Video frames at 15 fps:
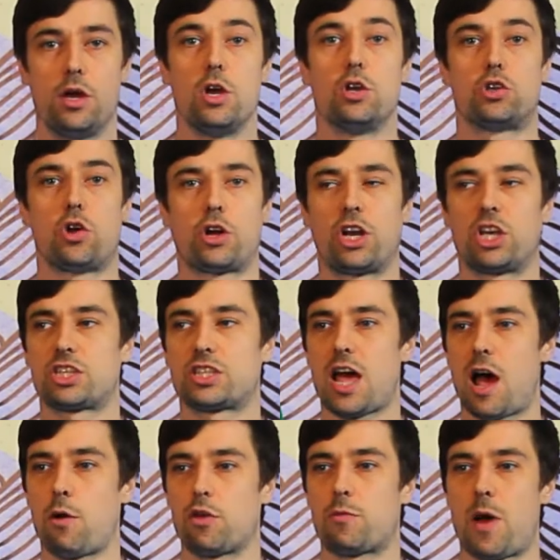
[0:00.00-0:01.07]
So I'm going to
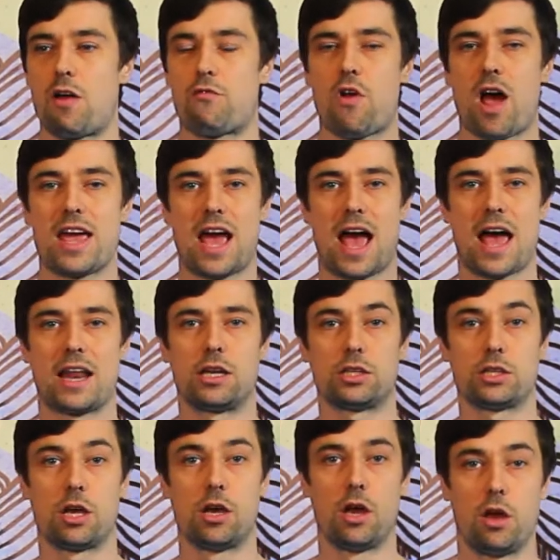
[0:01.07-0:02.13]
start with my right hand,
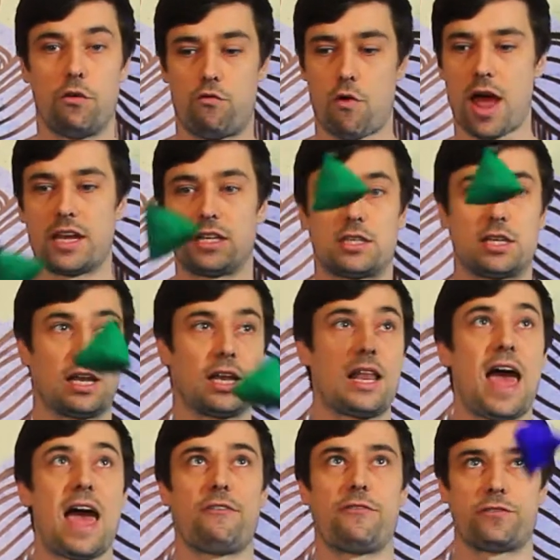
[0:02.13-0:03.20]
right,
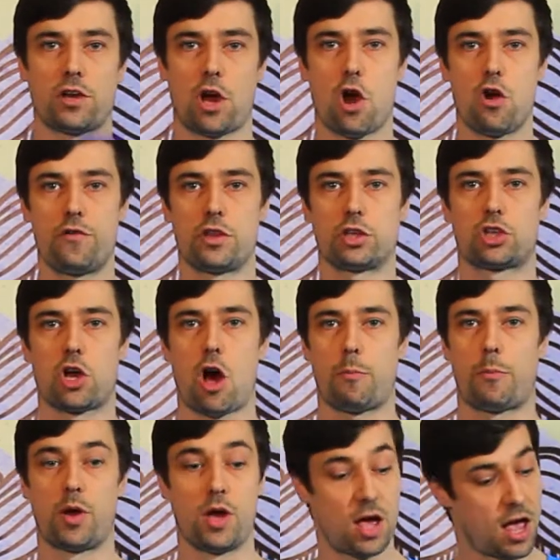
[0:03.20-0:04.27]
left, over the
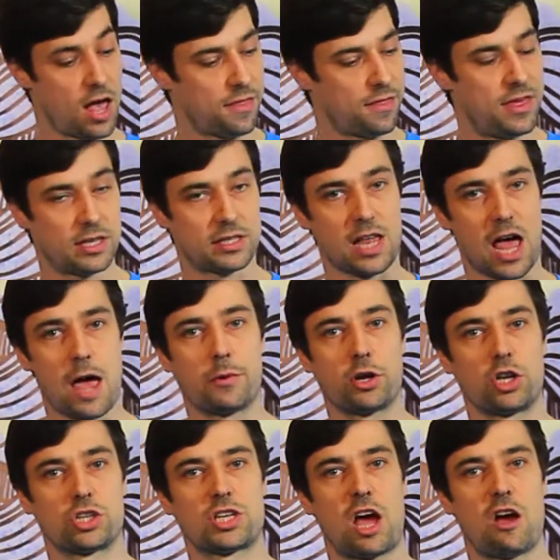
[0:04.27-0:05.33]
top. This time I'm going
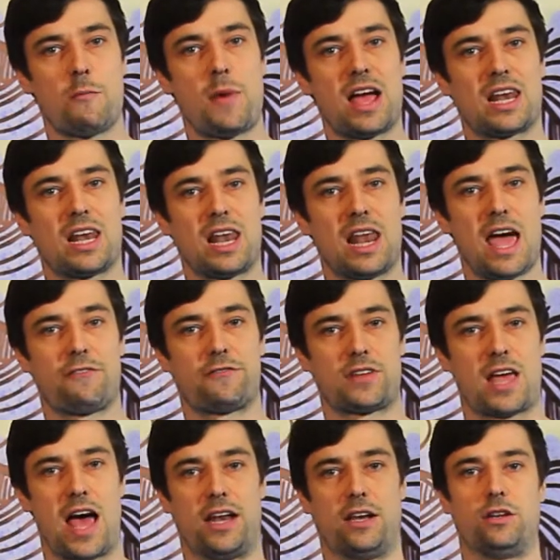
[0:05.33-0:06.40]
to start with my left
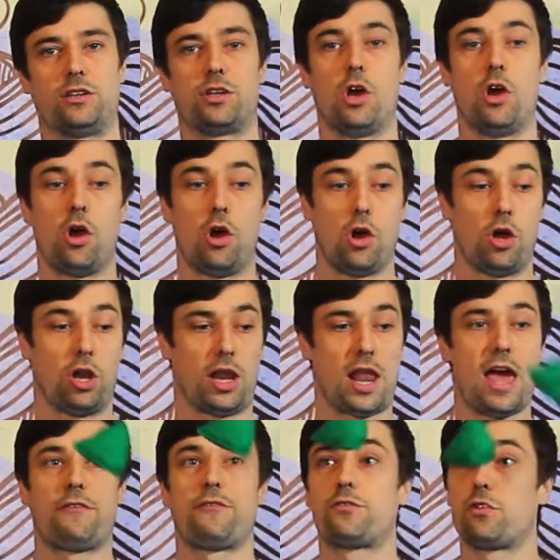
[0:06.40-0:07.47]
hand,
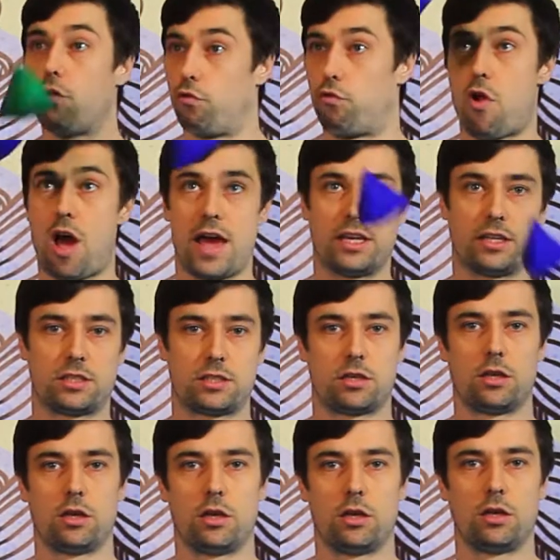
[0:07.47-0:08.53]
left, right.
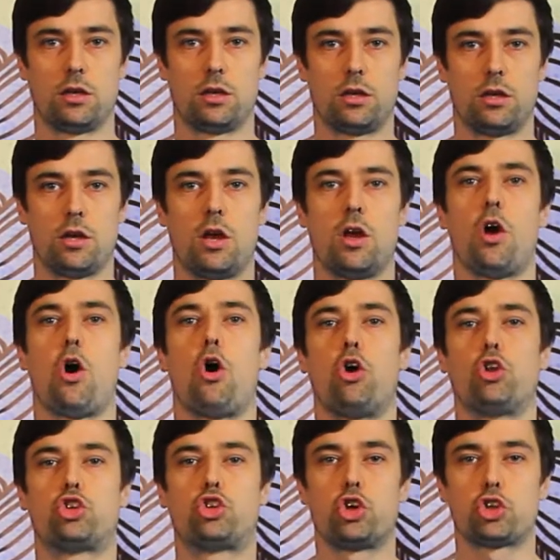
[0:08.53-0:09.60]

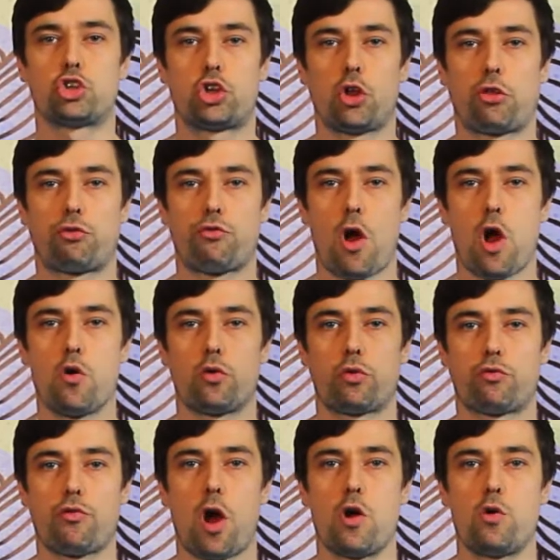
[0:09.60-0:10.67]
Just a throw,
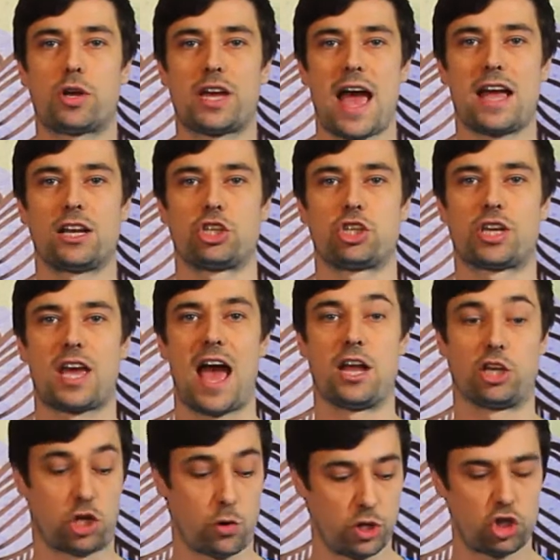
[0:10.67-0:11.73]
throw, catch, catch.
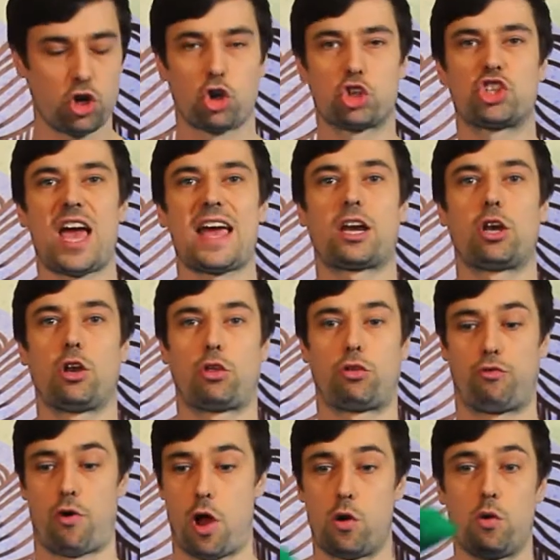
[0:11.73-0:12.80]
So it's your second
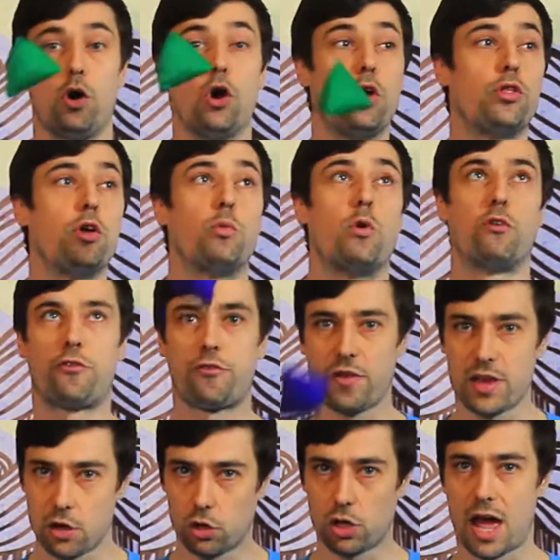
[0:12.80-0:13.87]
throw that will
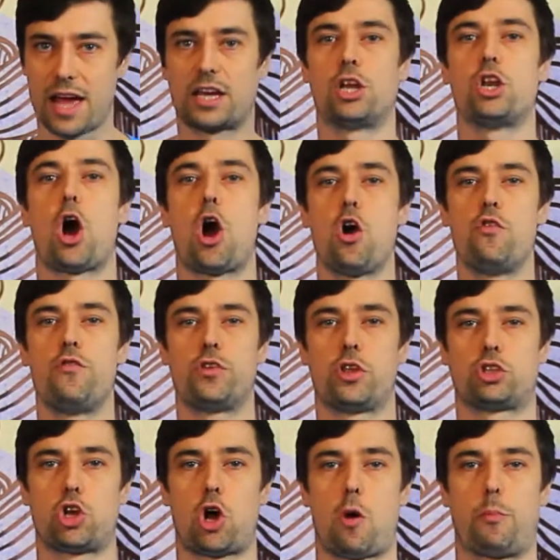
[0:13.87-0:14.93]
feel like an
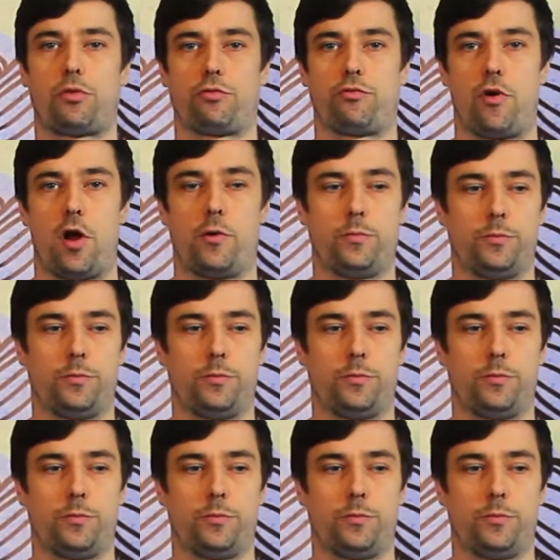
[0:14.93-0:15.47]
over-the-top throw.